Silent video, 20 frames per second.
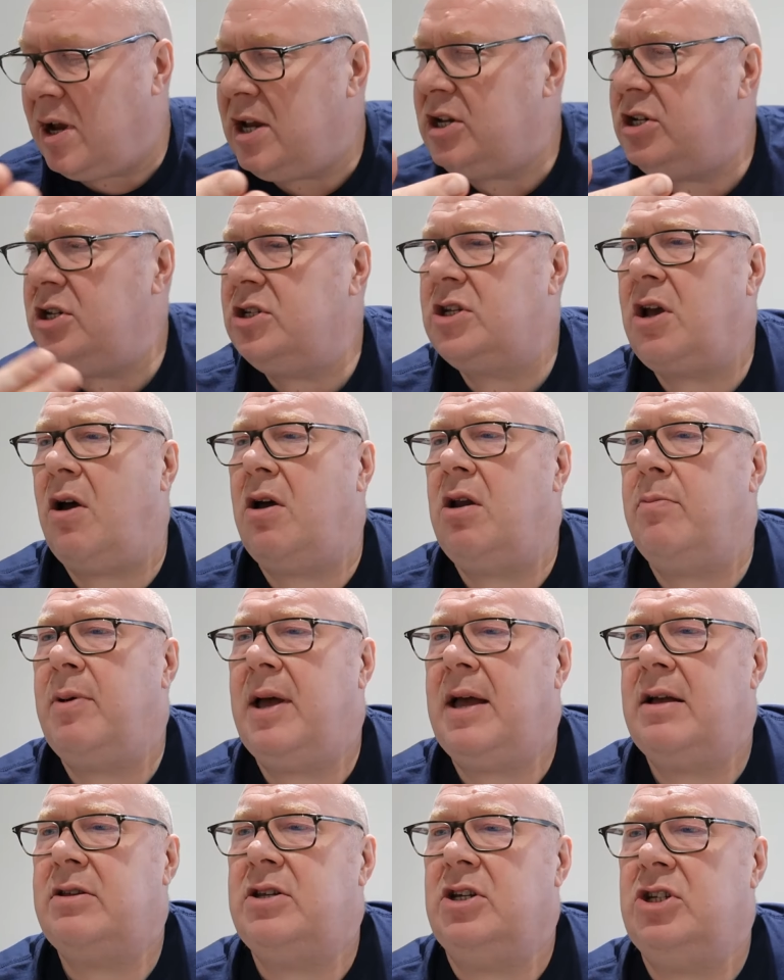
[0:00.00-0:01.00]
the way she's going
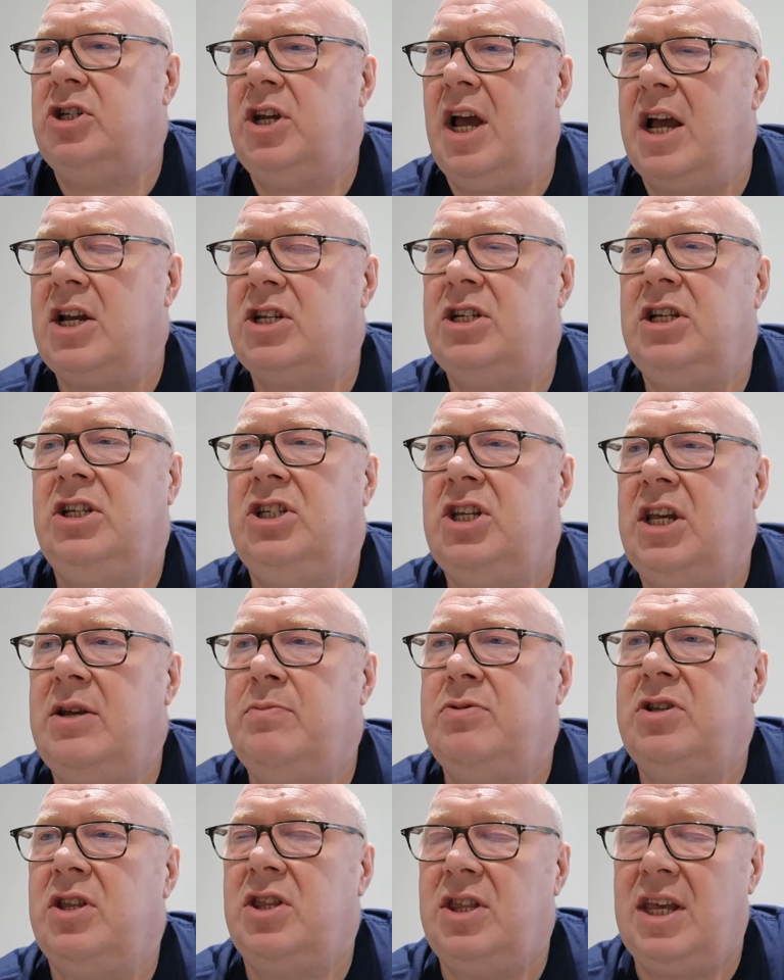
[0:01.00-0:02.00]
about it, she actually
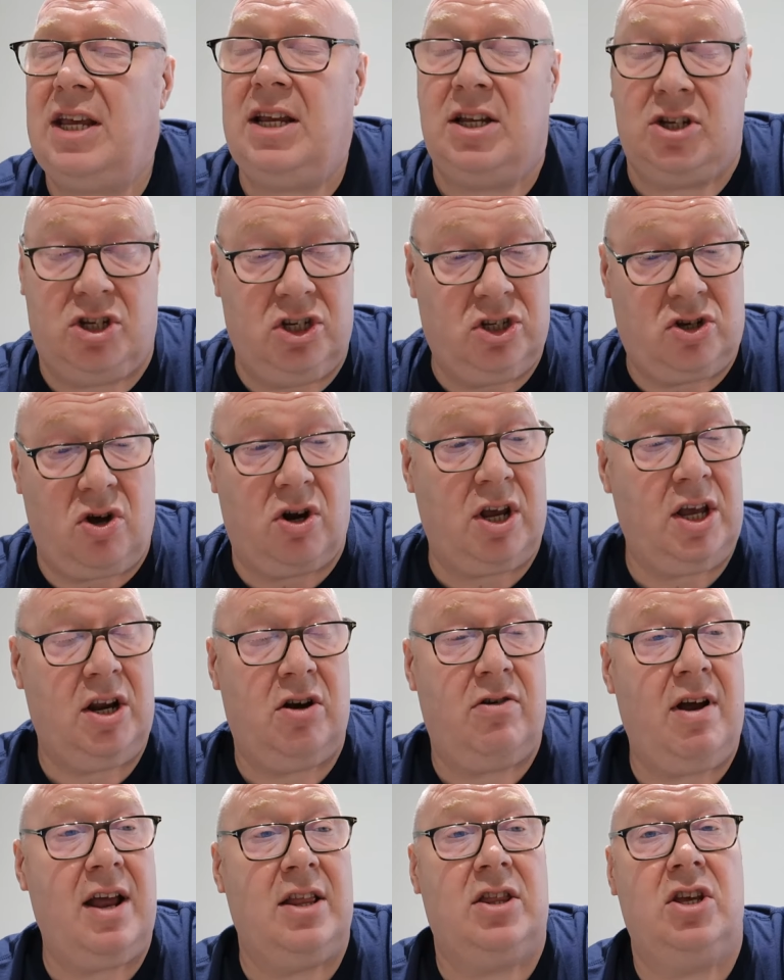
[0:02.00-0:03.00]
seems to think she's got it
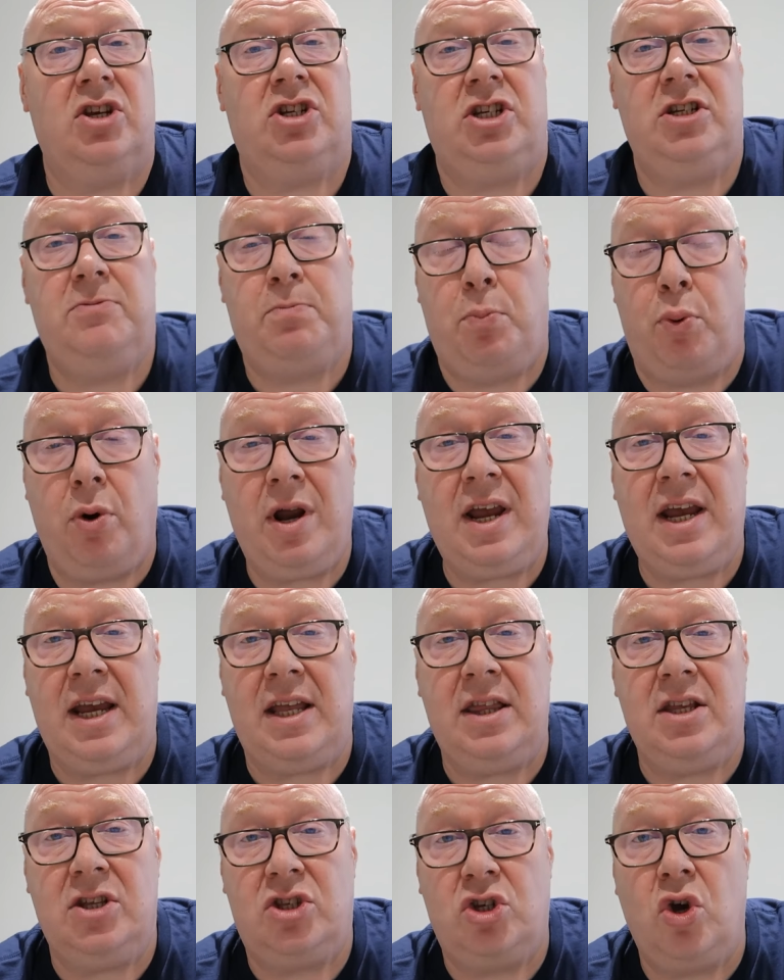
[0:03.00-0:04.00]
in her head that she's
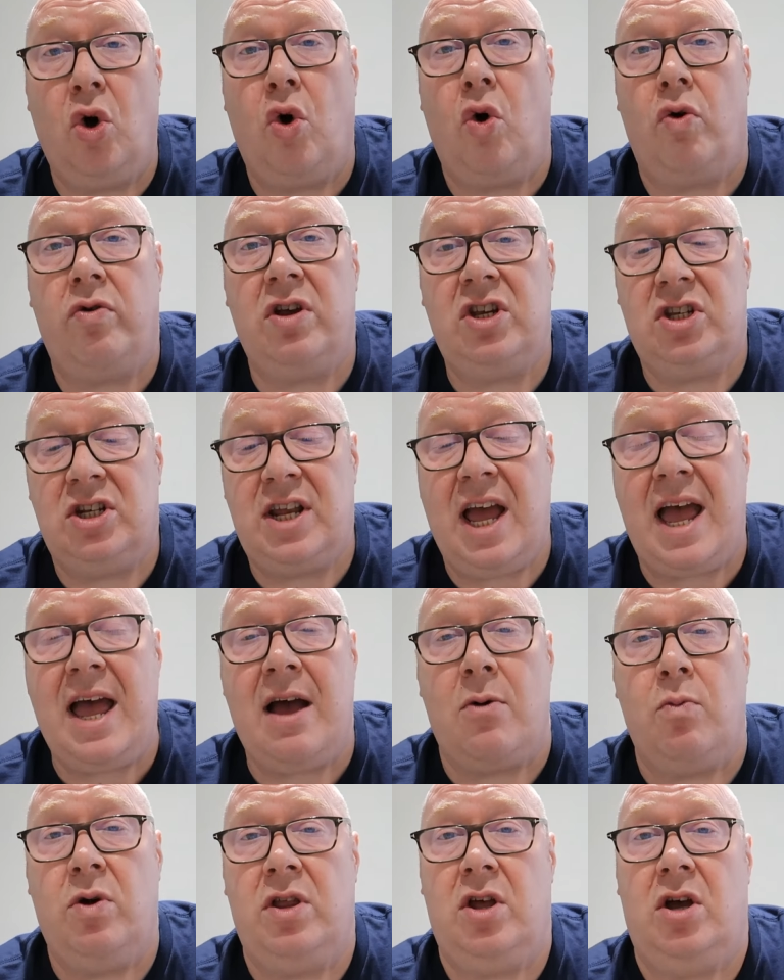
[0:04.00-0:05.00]
bringing the Tories
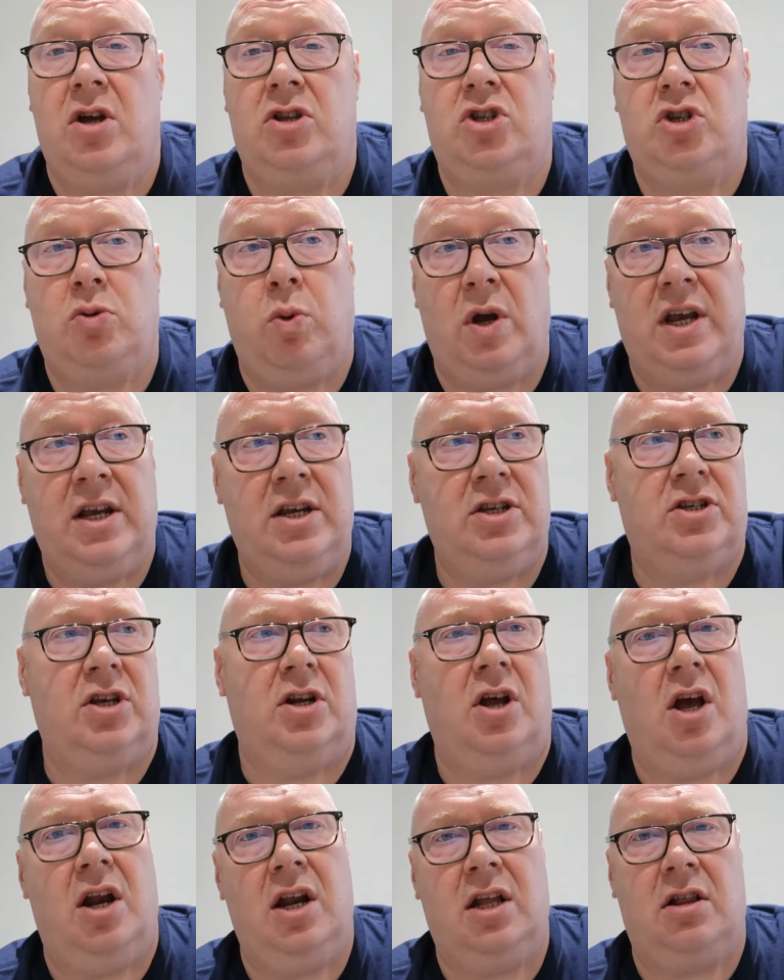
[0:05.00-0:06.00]
down with her tweets
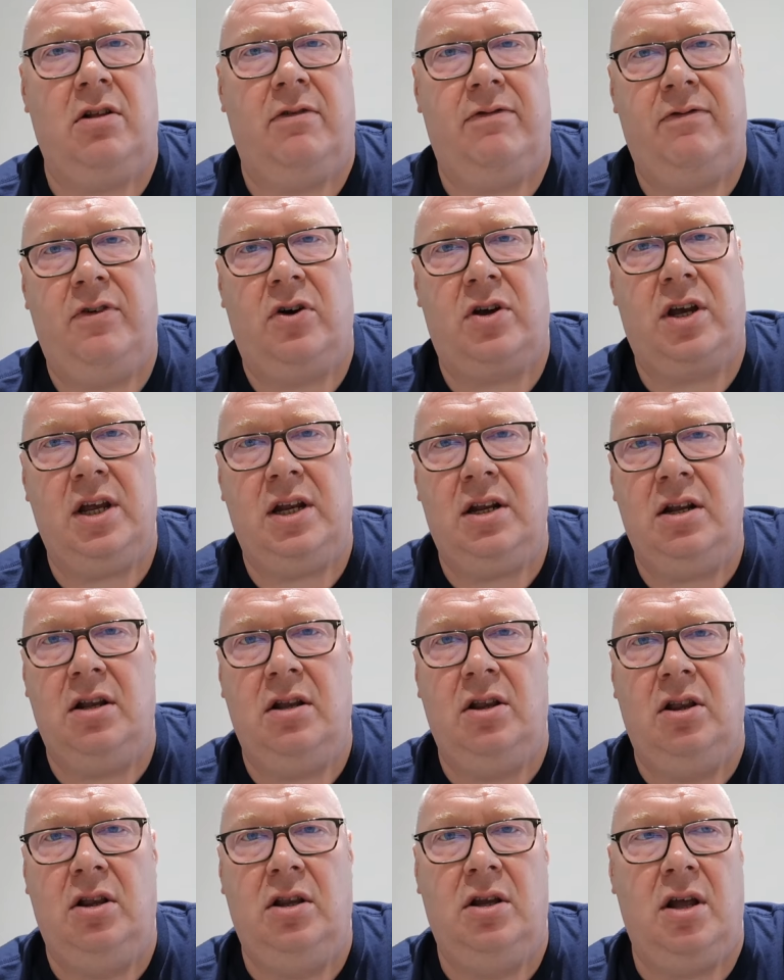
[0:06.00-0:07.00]
and her little
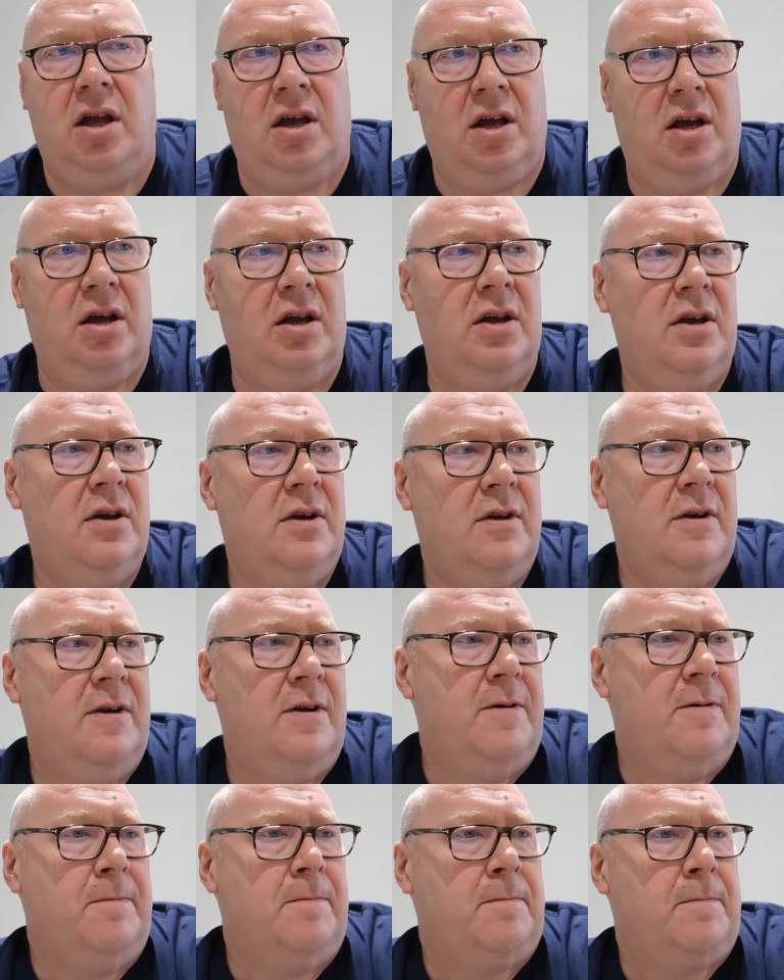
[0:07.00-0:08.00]
fucking
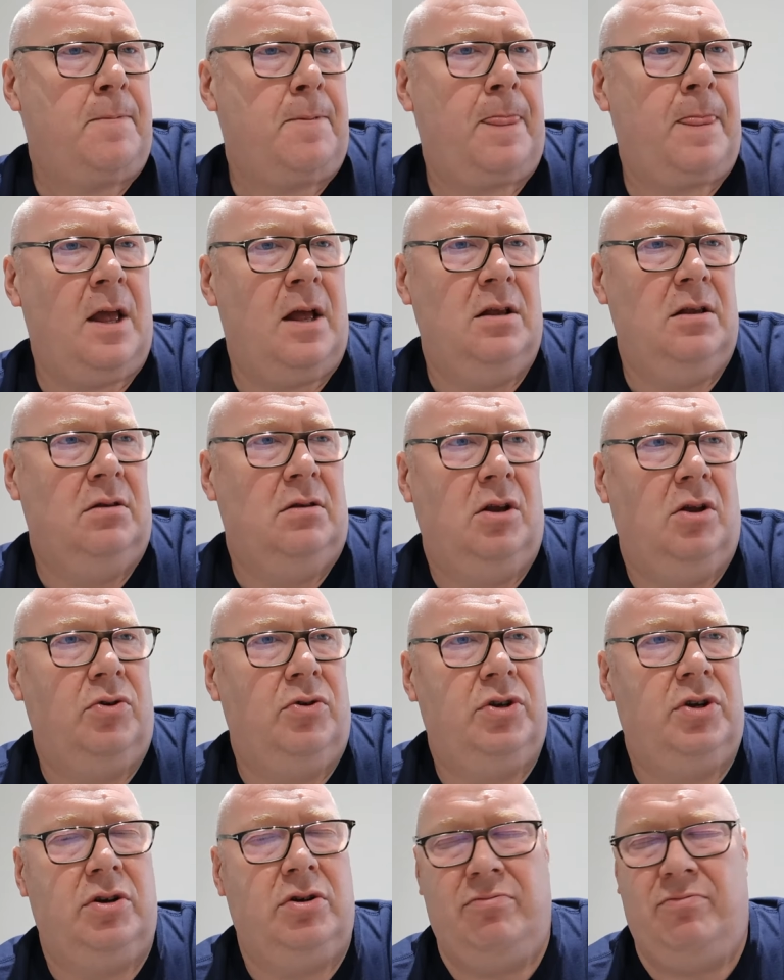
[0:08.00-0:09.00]

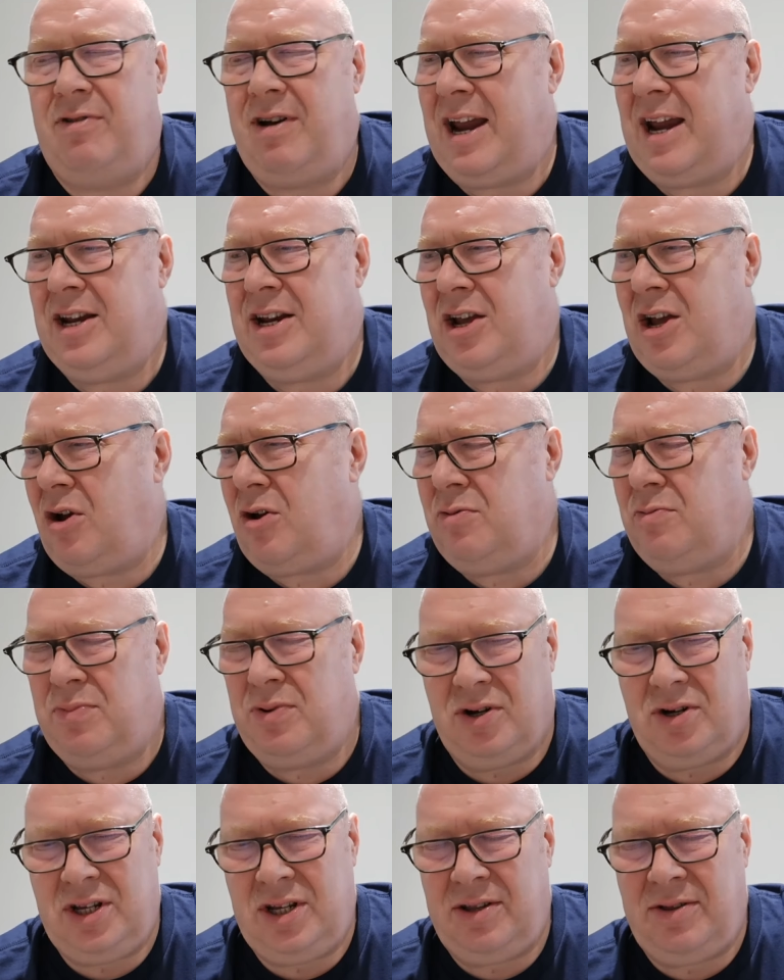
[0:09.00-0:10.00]
London radio
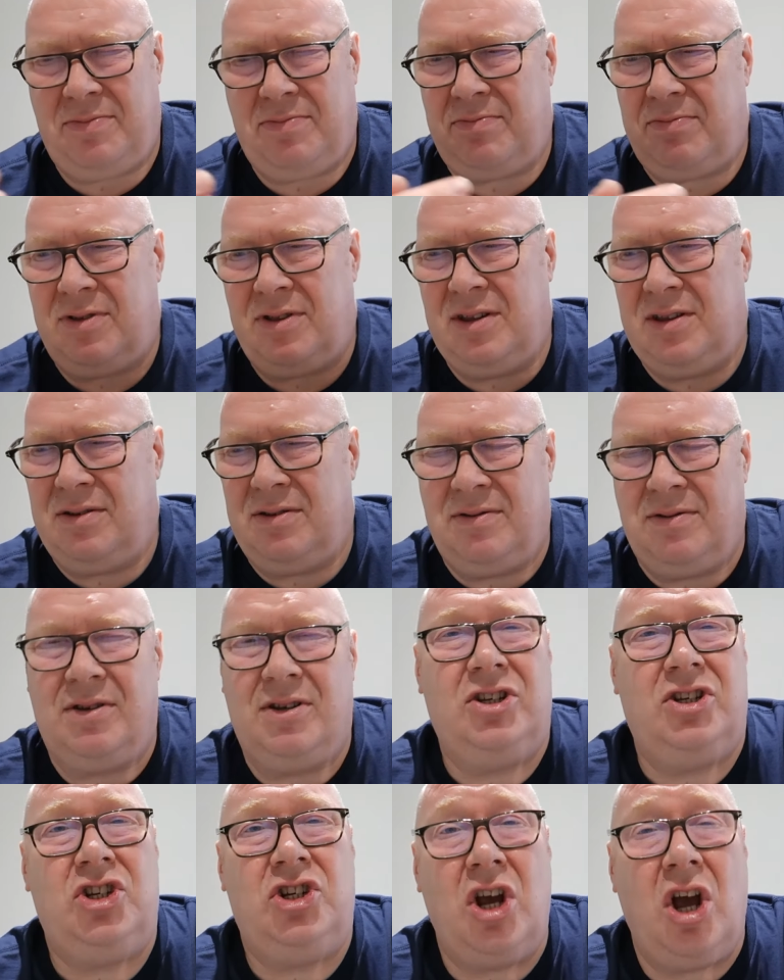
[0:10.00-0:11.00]
bloody
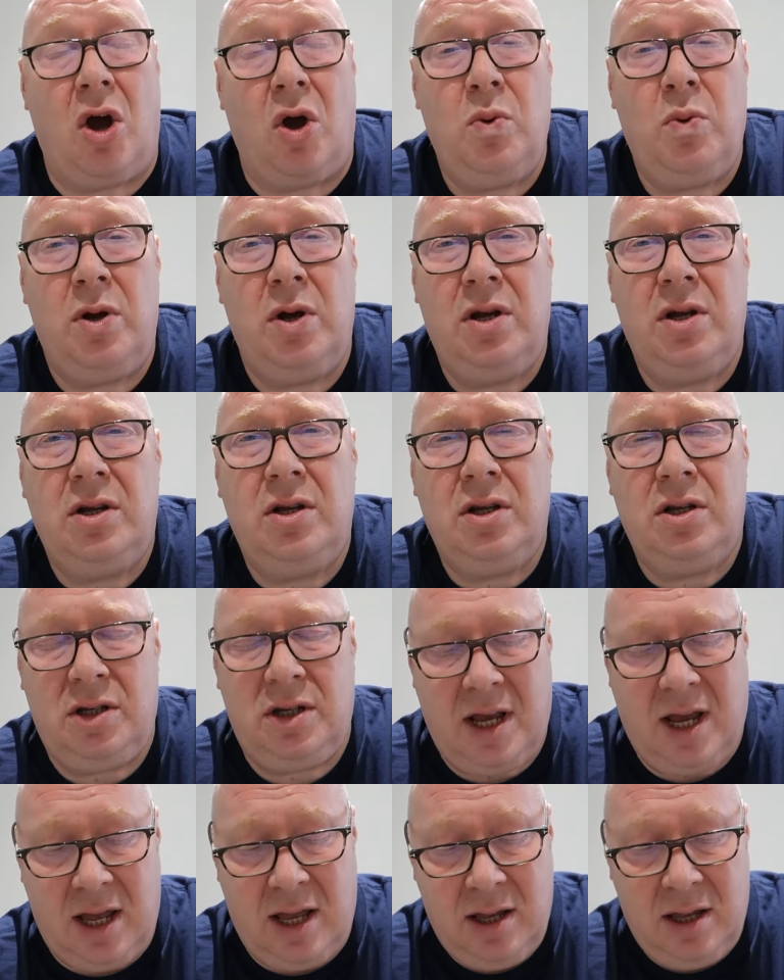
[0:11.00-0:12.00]
show.
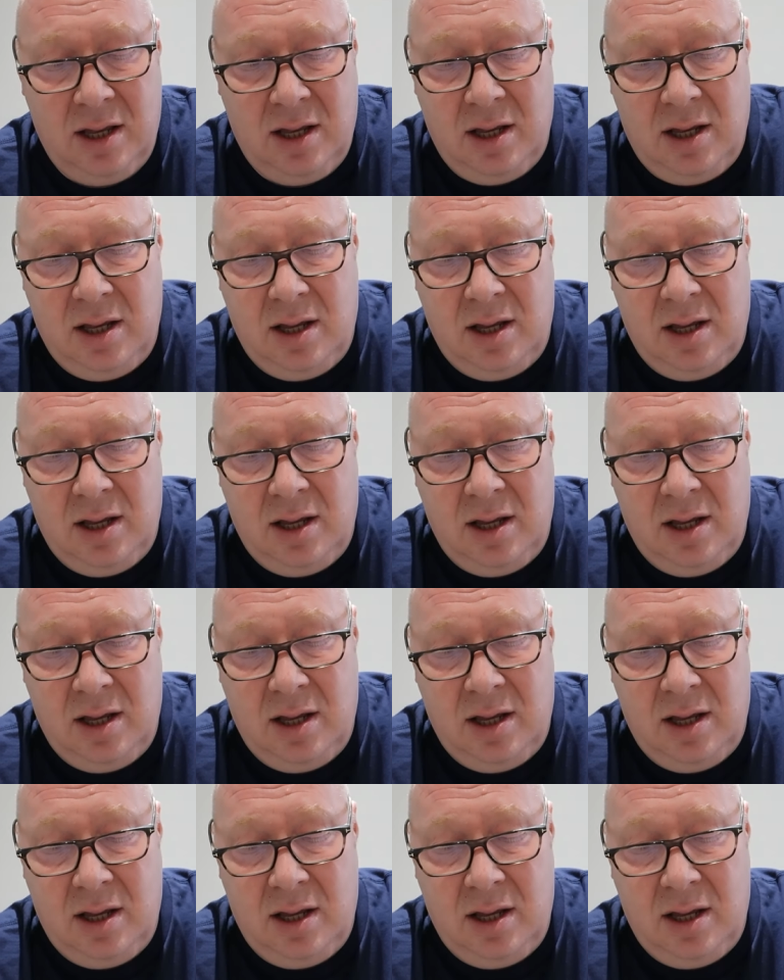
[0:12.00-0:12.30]
Yeah?